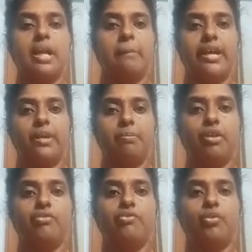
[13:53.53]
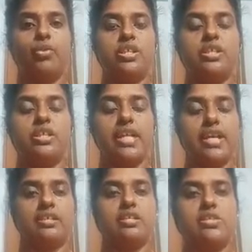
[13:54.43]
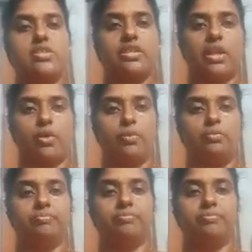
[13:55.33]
made up of 14 characters now.